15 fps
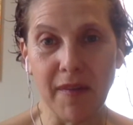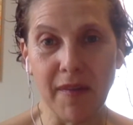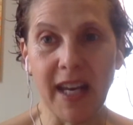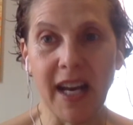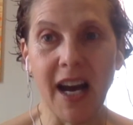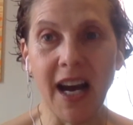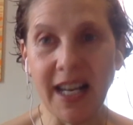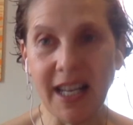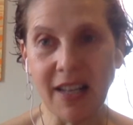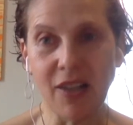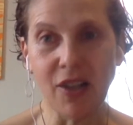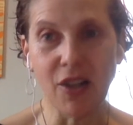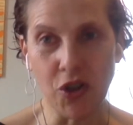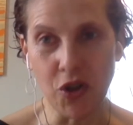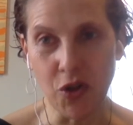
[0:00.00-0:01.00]
that i can
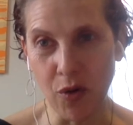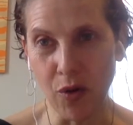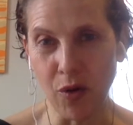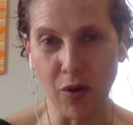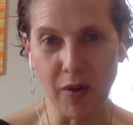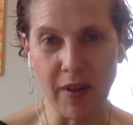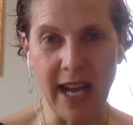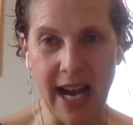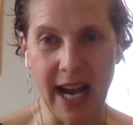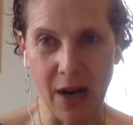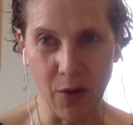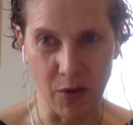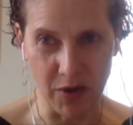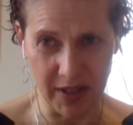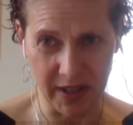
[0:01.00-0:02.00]
control the
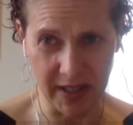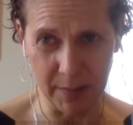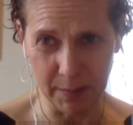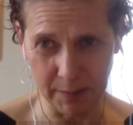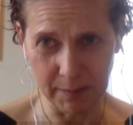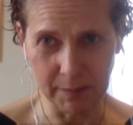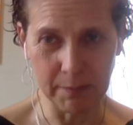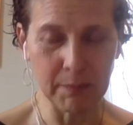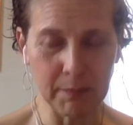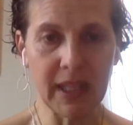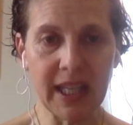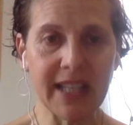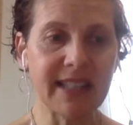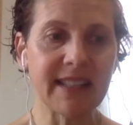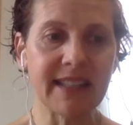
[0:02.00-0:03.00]
hours and the
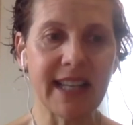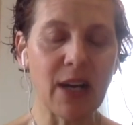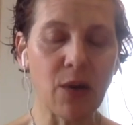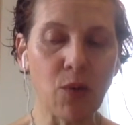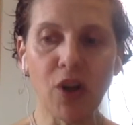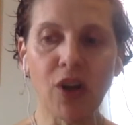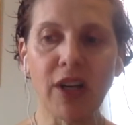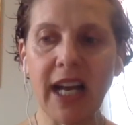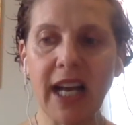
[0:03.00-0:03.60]
places that I work.